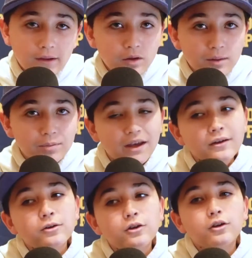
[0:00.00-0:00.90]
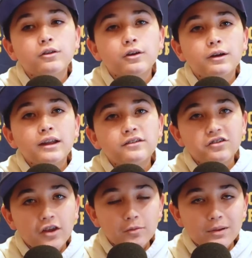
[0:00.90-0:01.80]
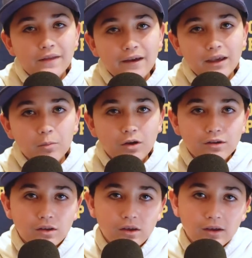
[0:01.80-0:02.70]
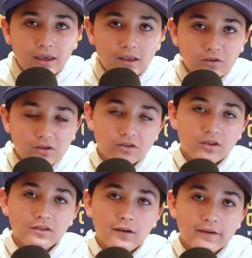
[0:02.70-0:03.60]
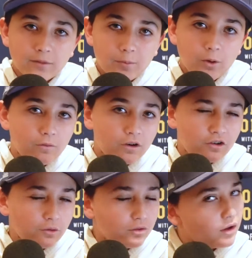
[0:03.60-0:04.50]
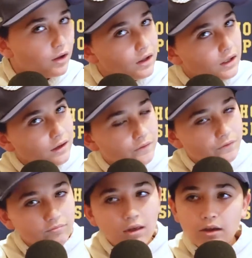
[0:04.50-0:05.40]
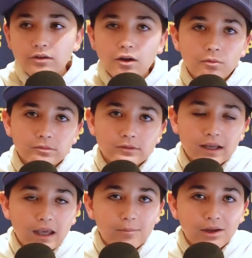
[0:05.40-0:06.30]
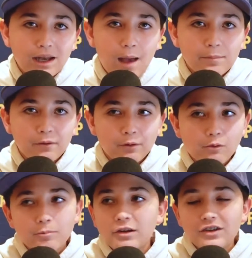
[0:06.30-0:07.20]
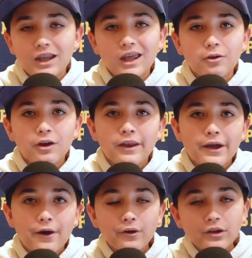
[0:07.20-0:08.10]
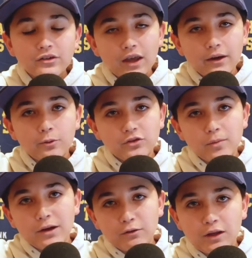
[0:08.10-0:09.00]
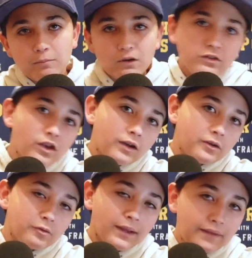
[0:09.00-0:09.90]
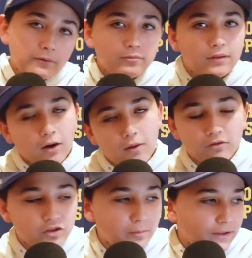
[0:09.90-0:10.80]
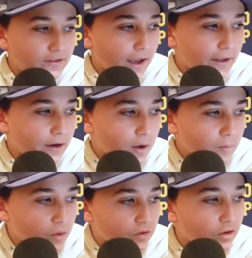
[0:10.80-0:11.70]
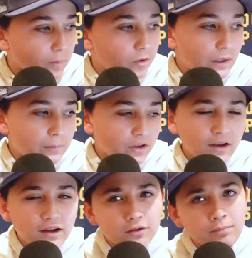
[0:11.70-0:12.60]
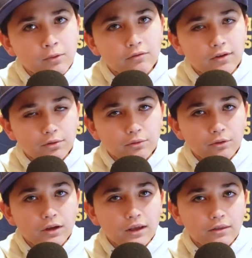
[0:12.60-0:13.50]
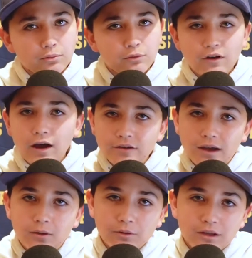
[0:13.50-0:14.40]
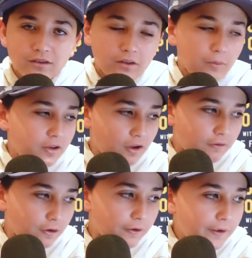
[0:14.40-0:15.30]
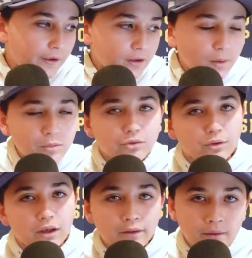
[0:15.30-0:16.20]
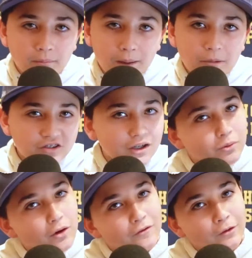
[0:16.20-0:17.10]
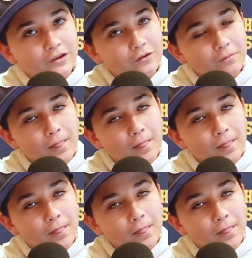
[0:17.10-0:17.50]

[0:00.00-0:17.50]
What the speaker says: were going to play earlier in the year against each other, but then that game got canceled because Gonzaga had some COVID issues. If that game did happen, then we wouldn't be sitting here right now saying who's the better team, Gonzaga or Baylor. That would obviously be decided. Those are the top 2 teams. Let's move into 3 through 5 now, where it gets a little bit tougher. Number 3, my Michigan Wolverines.